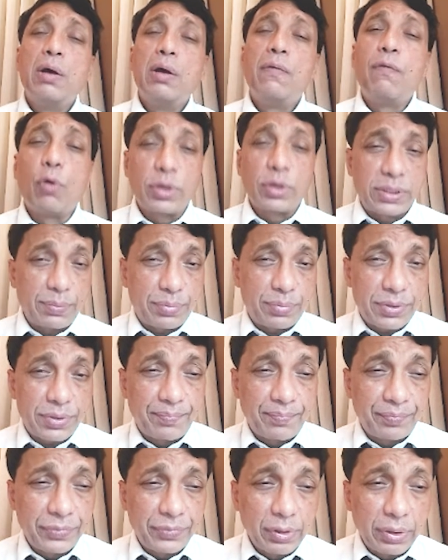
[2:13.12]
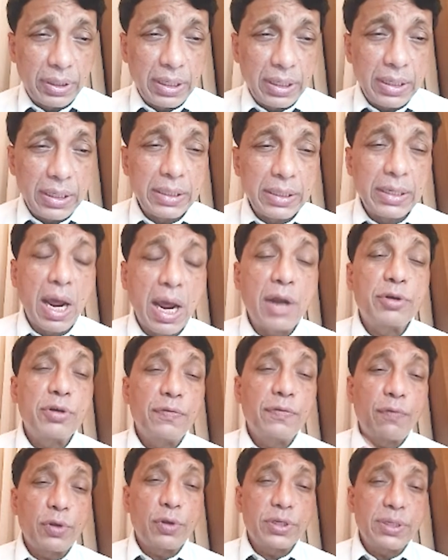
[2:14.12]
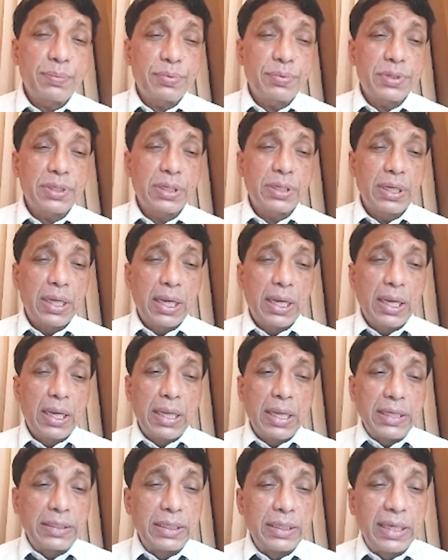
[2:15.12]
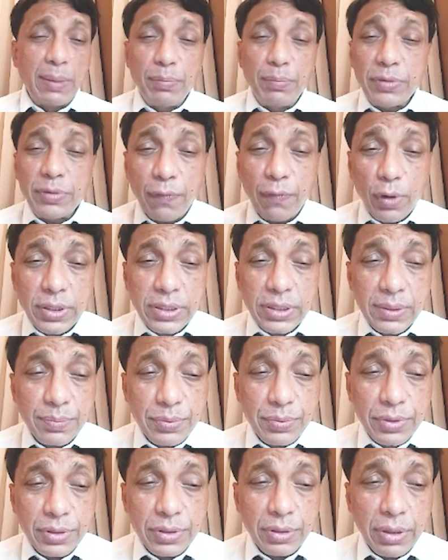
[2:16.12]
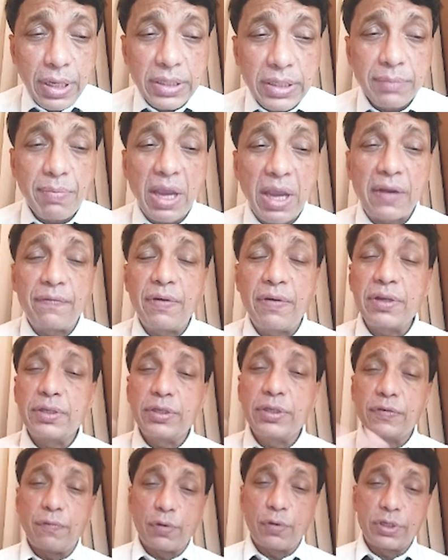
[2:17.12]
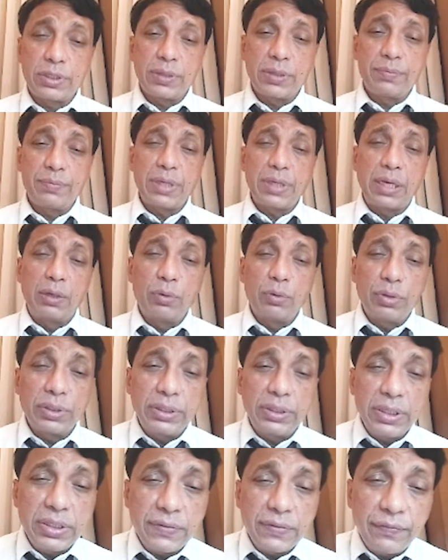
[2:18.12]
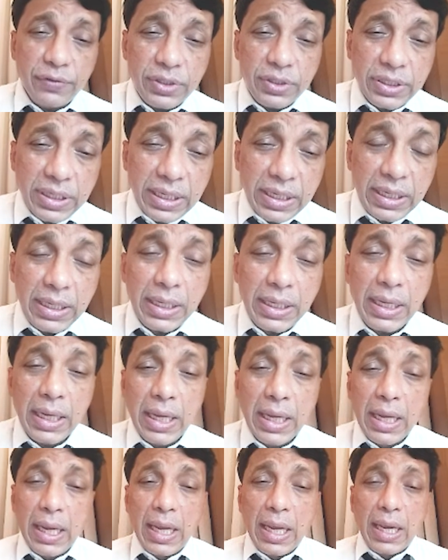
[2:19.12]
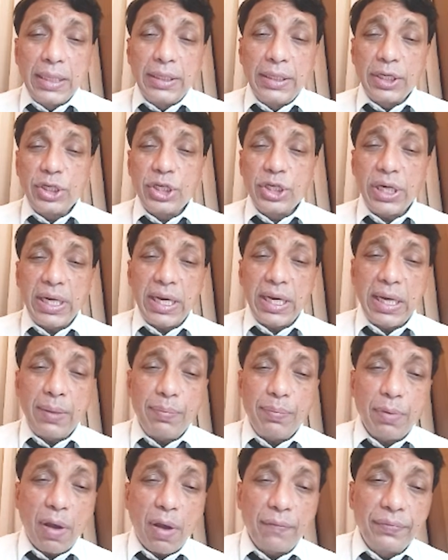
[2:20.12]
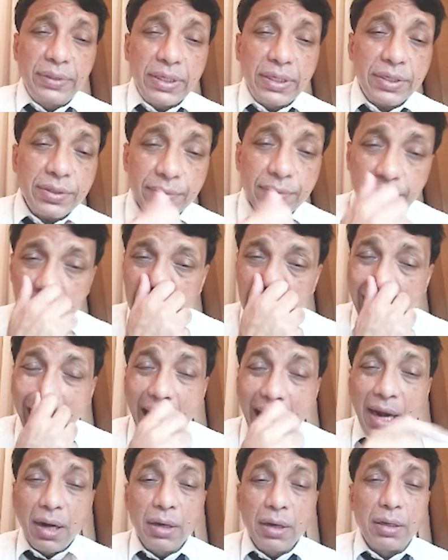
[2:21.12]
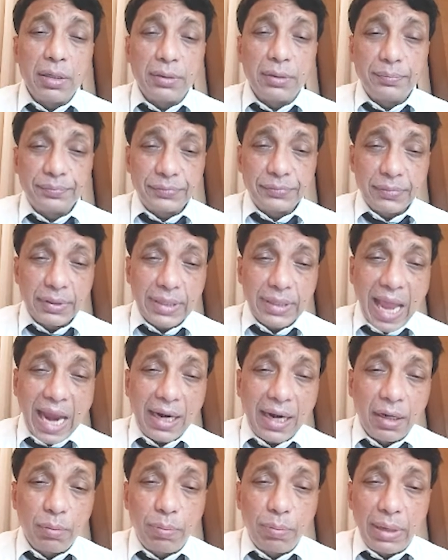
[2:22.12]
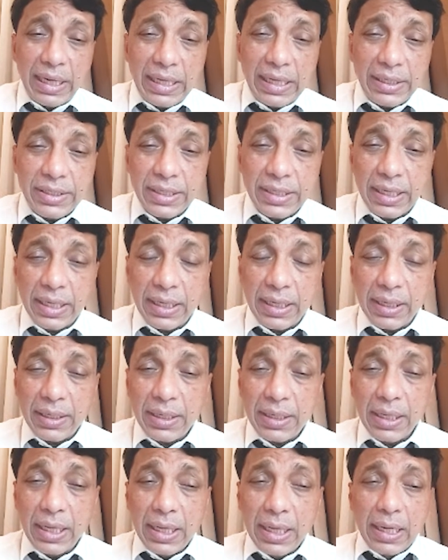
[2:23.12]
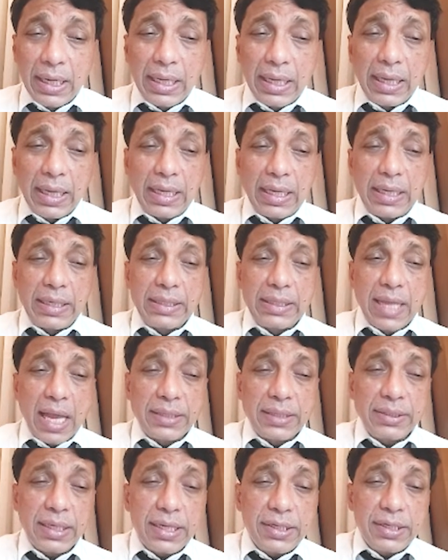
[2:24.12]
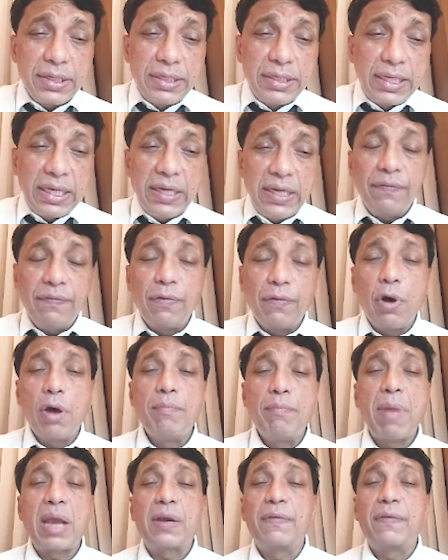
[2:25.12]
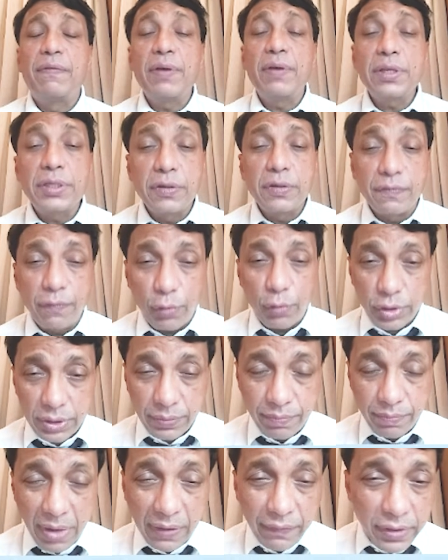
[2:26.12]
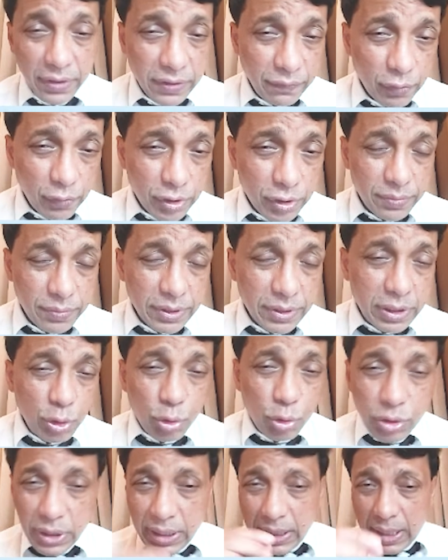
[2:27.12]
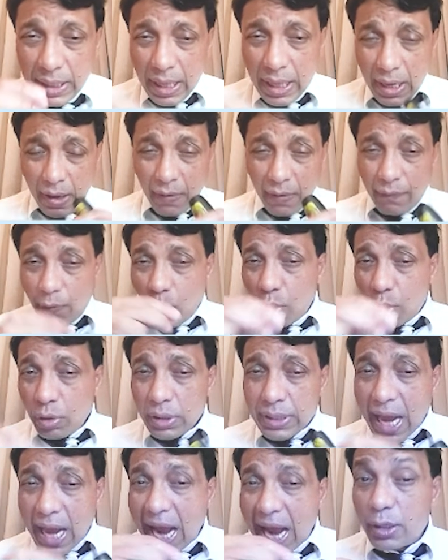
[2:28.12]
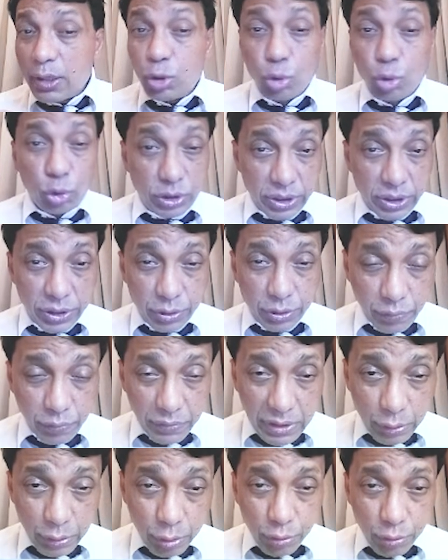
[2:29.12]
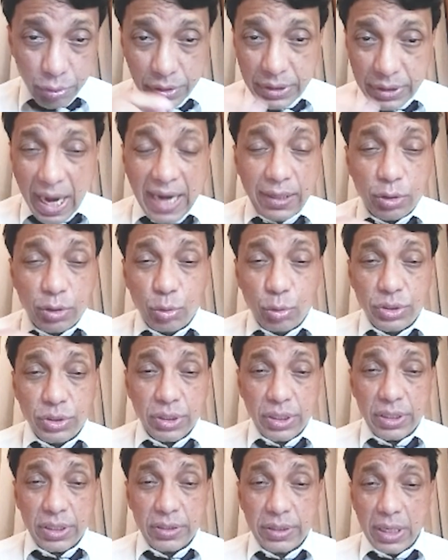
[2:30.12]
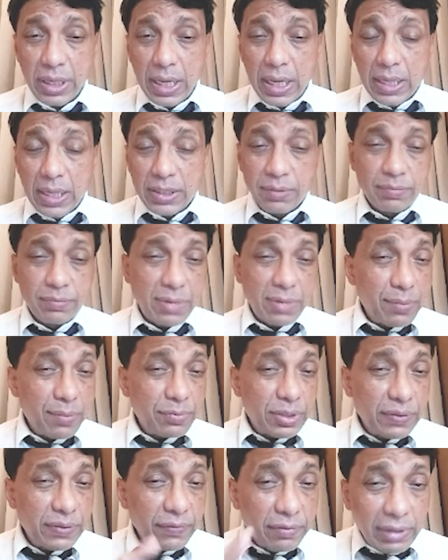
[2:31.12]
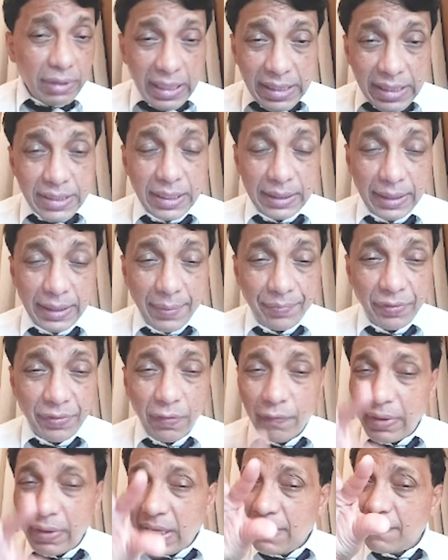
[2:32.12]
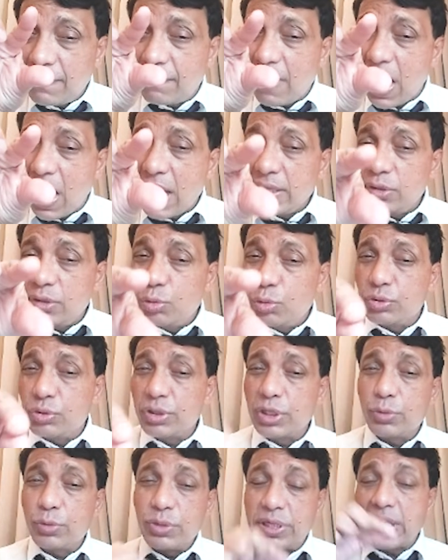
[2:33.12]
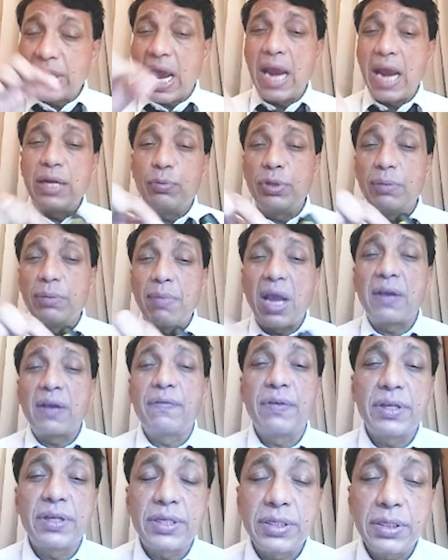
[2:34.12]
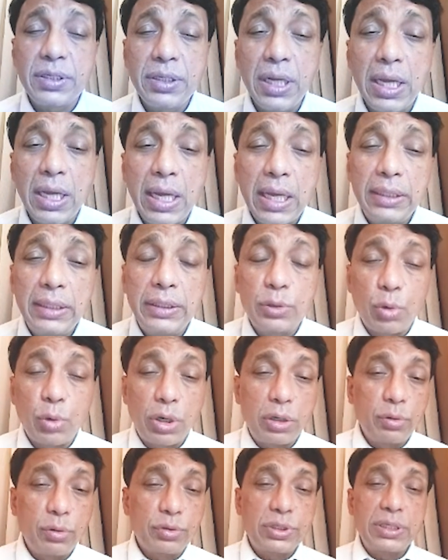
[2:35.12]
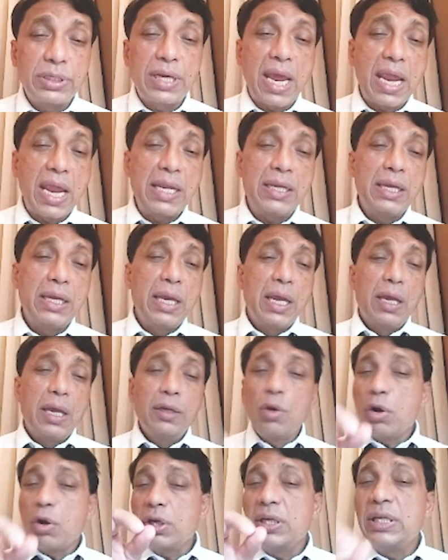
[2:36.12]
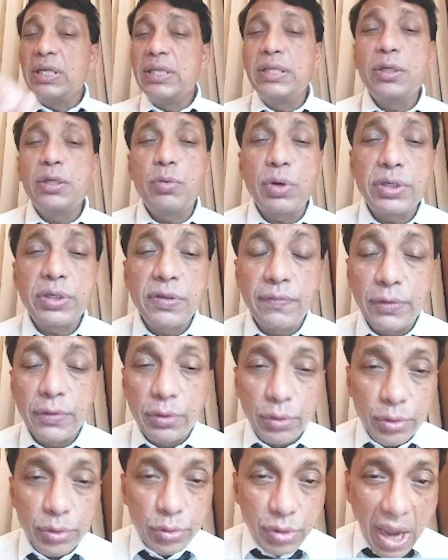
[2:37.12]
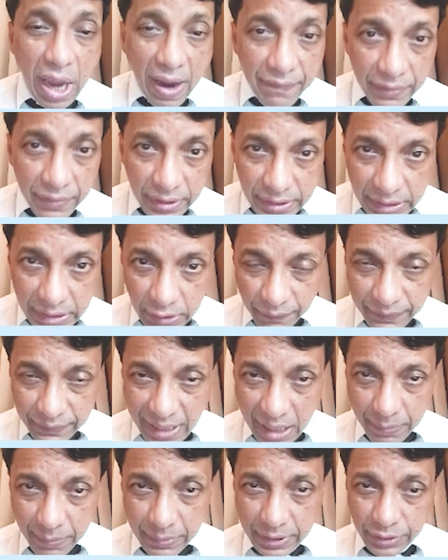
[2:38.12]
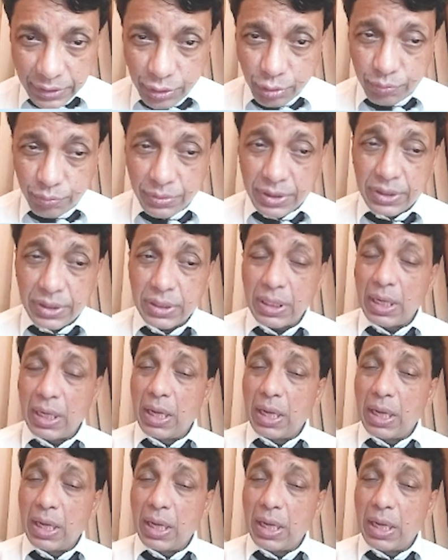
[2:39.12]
forceps. Okay, an artery forceps is Lim's forceps, is Macpherson's forceps. And look at this, if you see the shape of this angle, the angle blades here, is the answer is D for Macpherson forceps. Macpherson forceps is usually for tying sutures, you know, we use it as tying sutures, sometimes even releasing them. For very fine sutures, we tie it with a Macpherson. This is what it looks like. Not an easy question for those who haven't seen ophthalmic instruments,